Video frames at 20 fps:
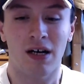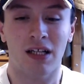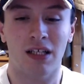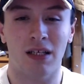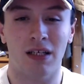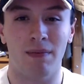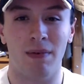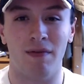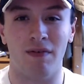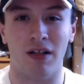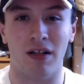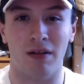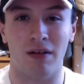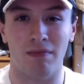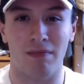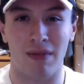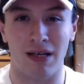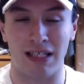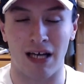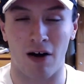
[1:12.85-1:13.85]
it's a bit of a
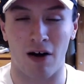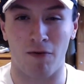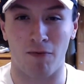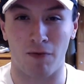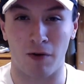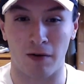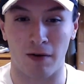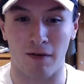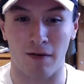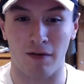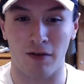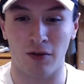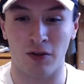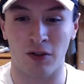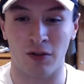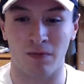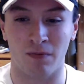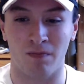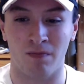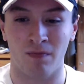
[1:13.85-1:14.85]
miss out for the
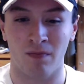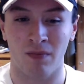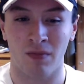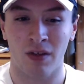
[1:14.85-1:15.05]
Revolution.